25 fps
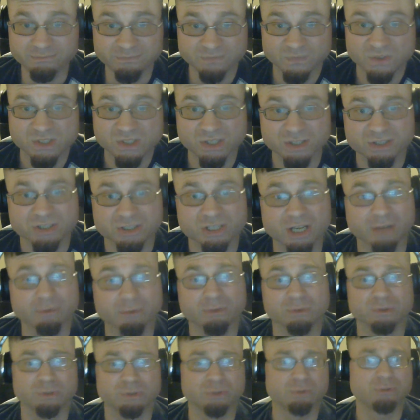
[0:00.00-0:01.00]
just
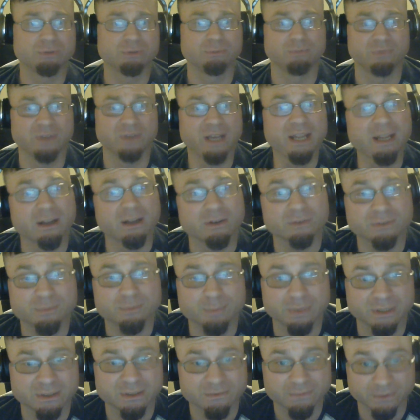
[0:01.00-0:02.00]
general YouTube videos,
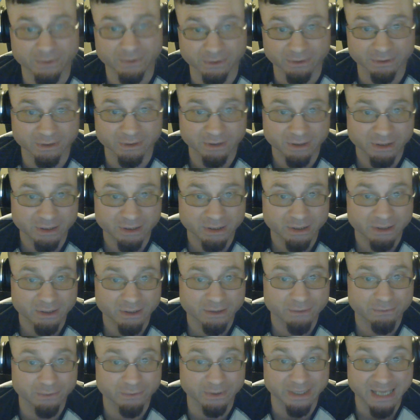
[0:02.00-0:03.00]
but for
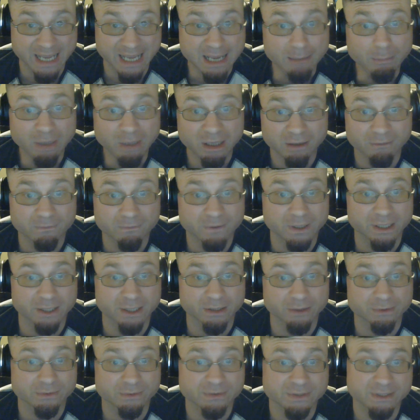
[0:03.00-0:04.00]
gaming
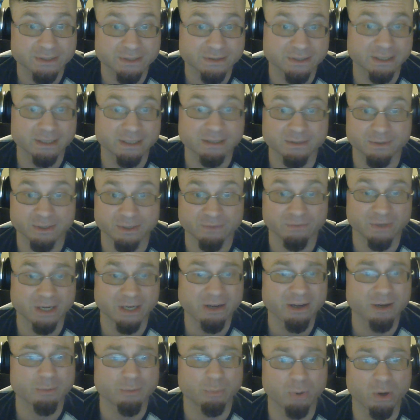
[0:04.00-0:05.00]
videos. It's
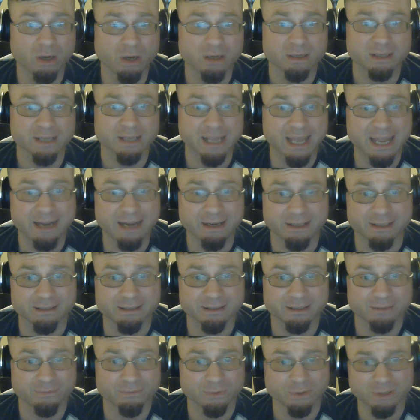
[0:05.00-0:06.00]
very important to edit.
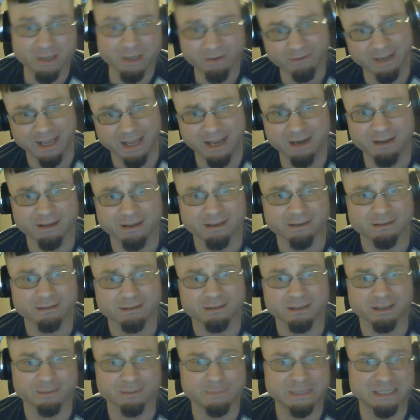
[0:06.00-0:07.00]
If you don't edit,
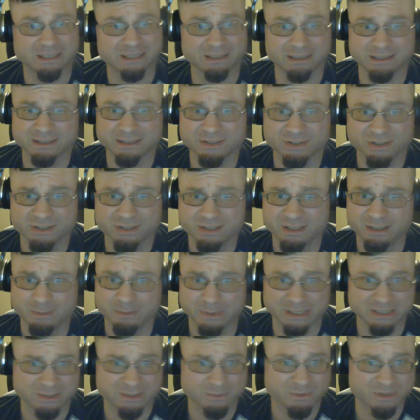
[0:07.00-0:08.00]
I mean, it's just going to
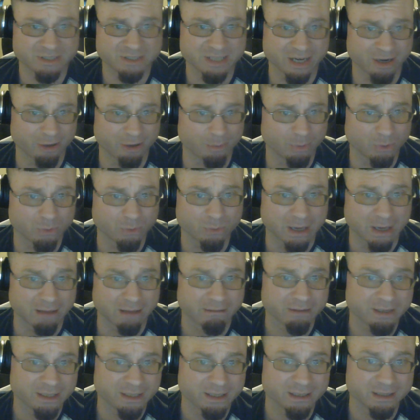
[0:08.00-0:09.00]
be terrible
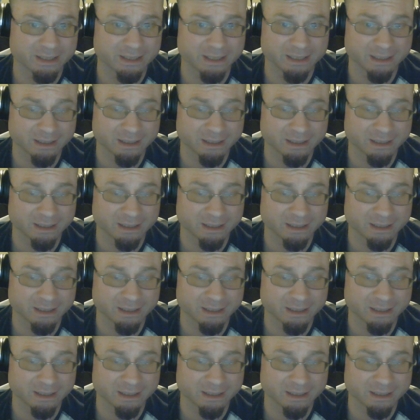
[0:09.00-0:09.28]
quality. Like,